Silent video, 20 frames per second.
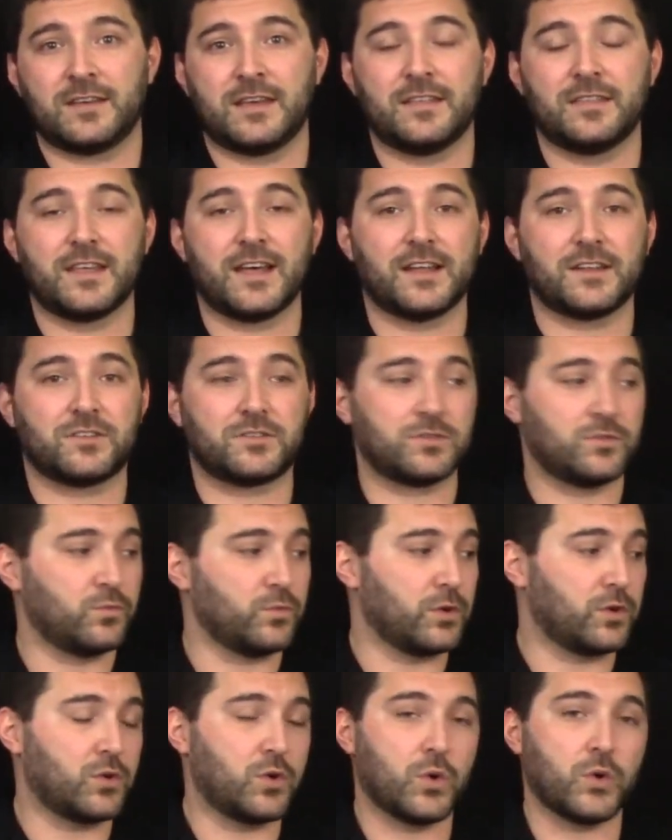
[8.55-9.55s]
and that's
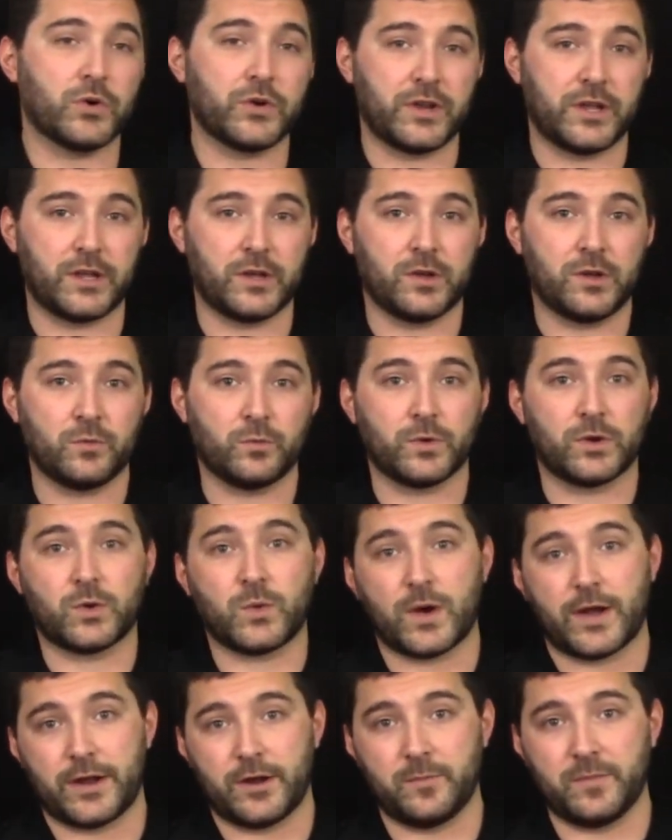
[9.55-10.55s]
recording
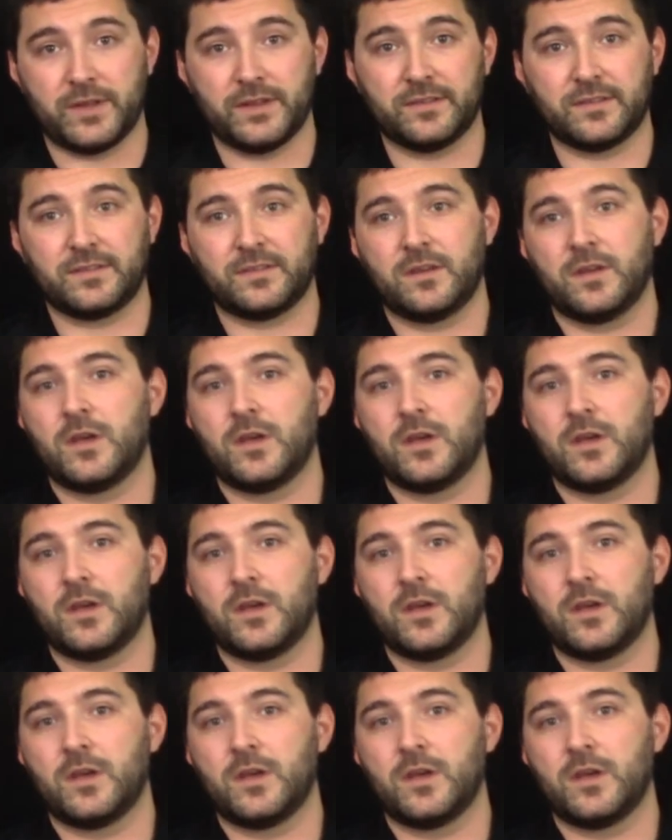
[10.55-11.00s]
requirements.